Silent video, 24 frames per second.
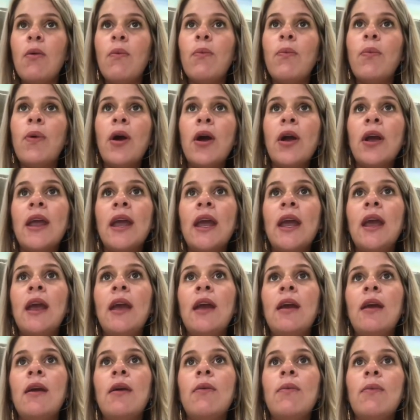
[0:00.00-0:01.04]

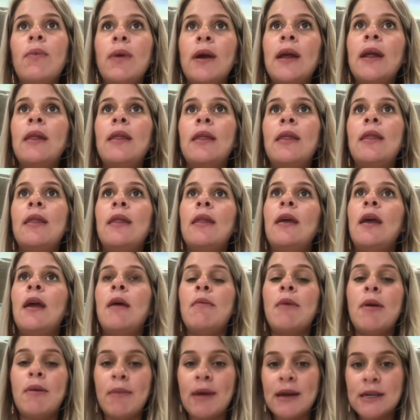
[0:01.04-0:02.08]
Working with
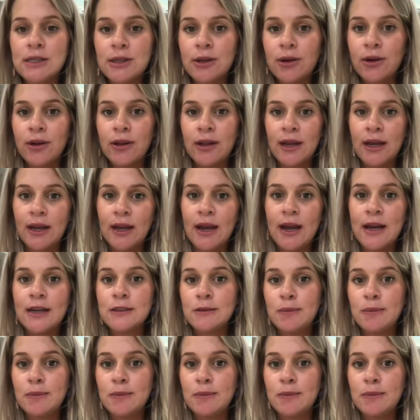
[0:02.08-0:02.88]
MMS Clothing has